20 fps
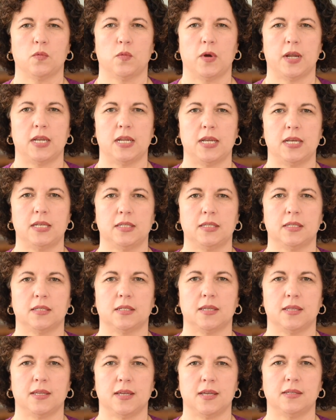witness
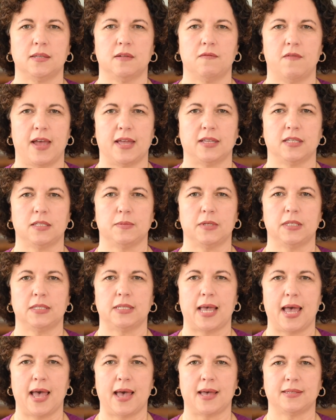to these advancements
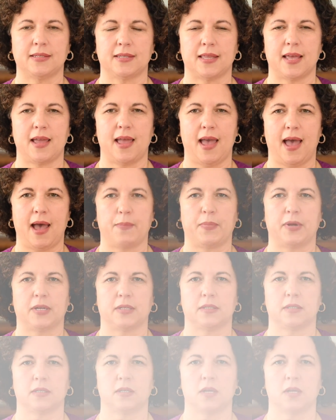as they happened.